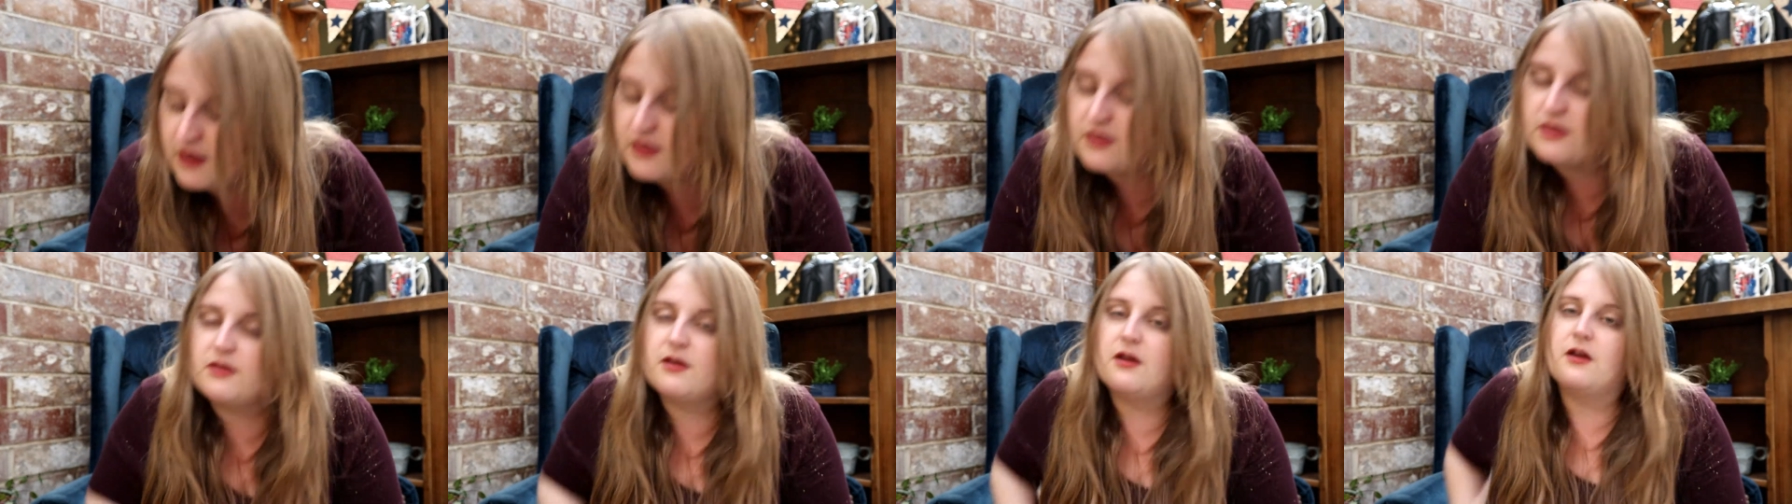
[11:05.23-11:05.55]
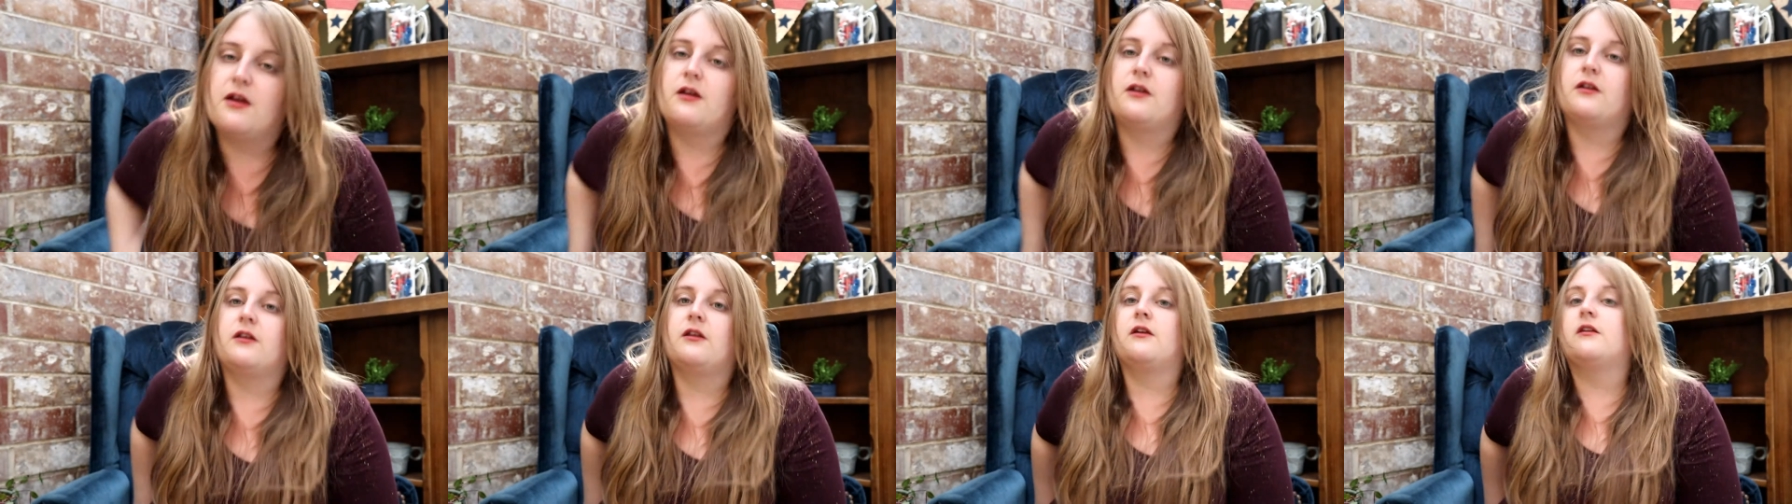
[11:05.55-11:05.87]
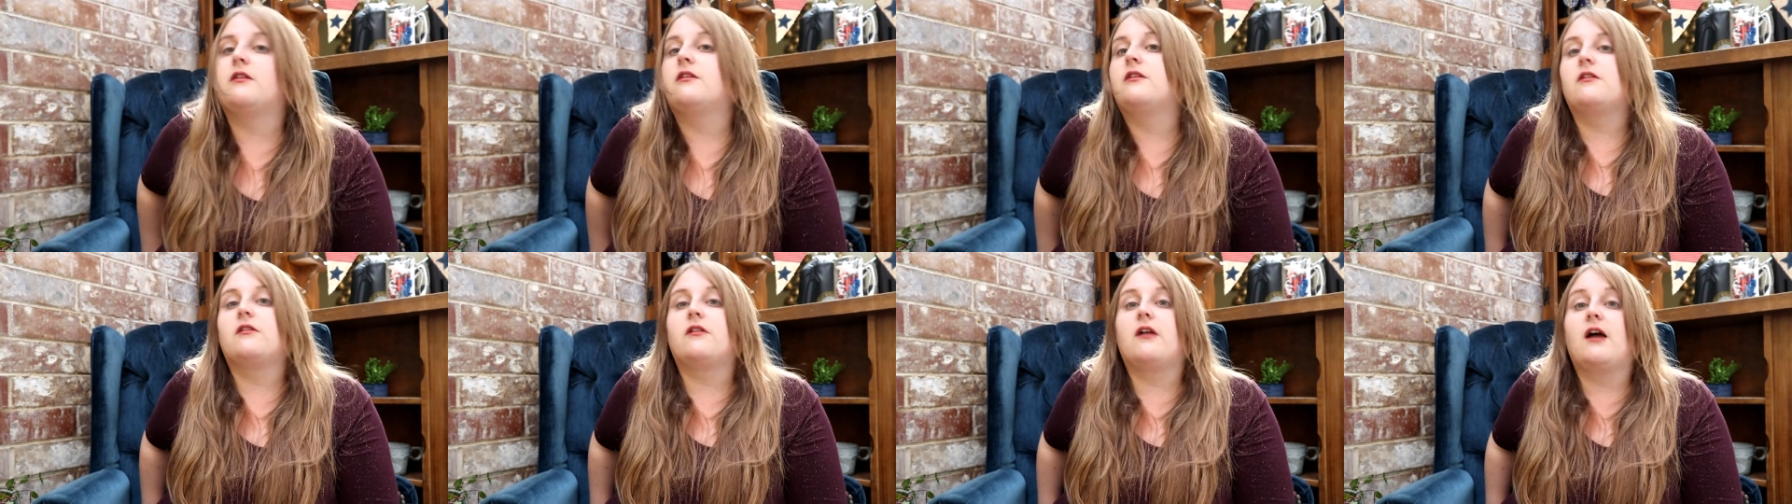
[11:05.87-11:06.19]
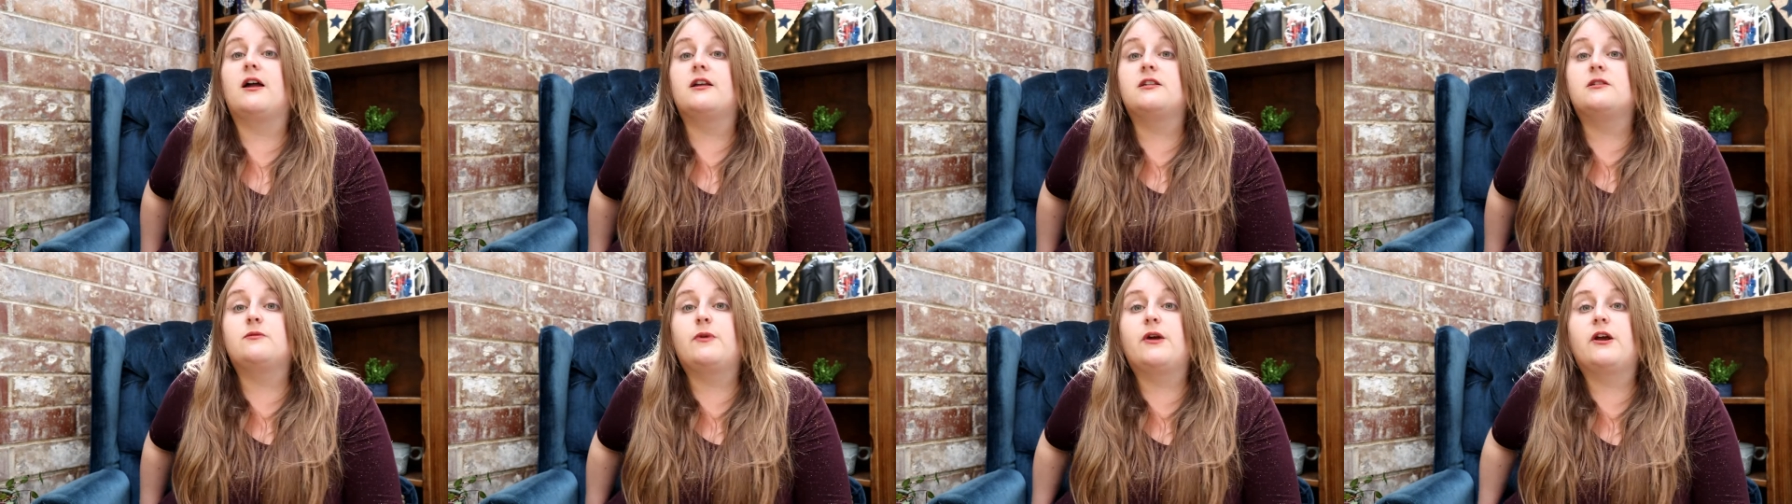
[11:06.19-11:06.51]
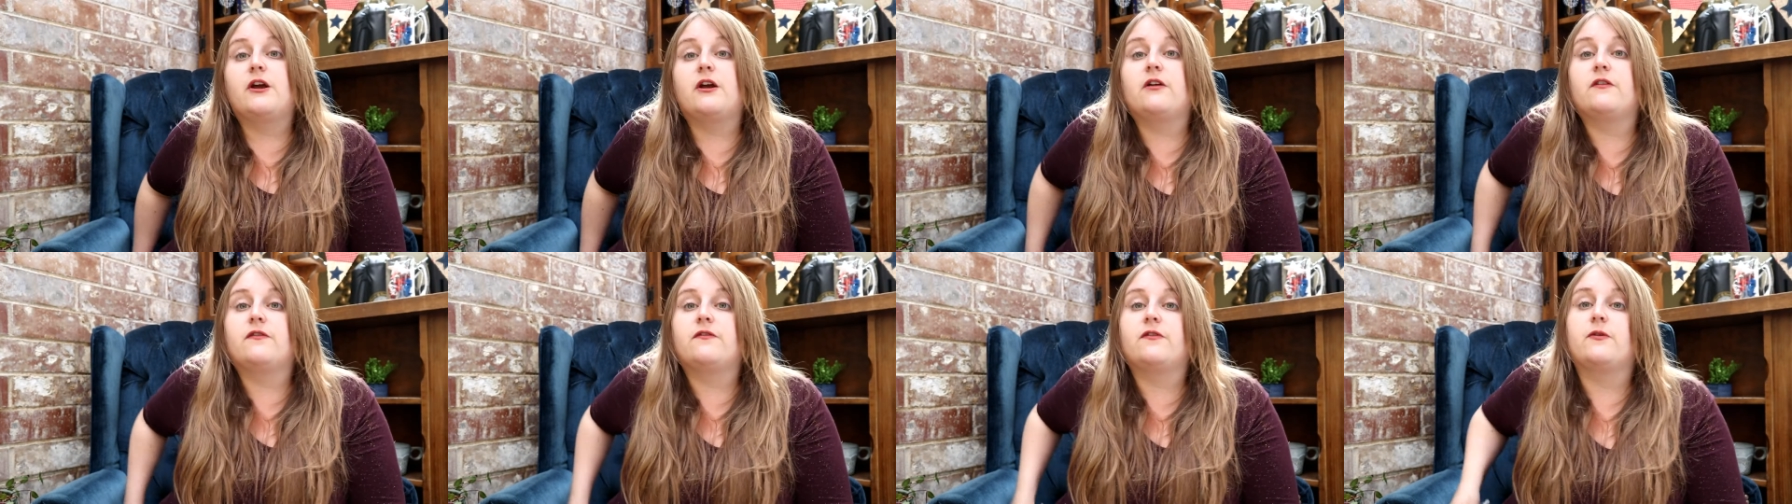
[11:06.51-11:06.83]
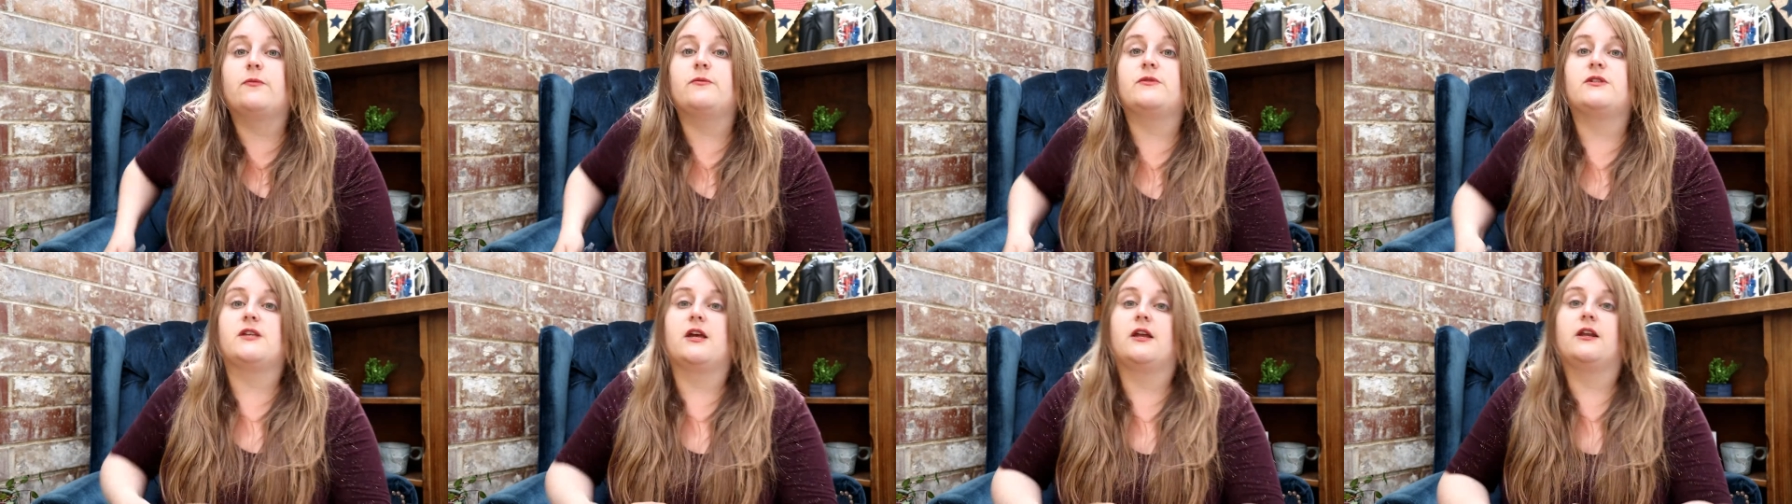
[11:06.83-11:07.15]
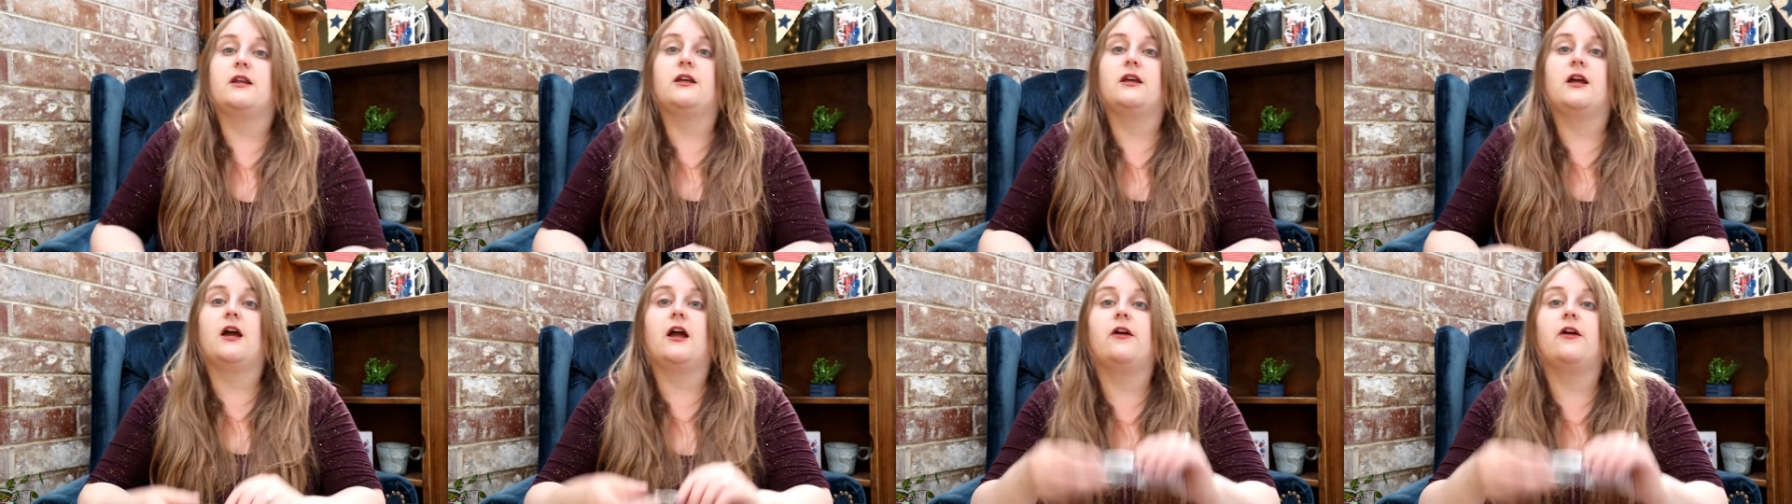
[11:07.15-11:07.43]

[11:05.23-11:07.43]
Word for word: And then the last pair from Zenni.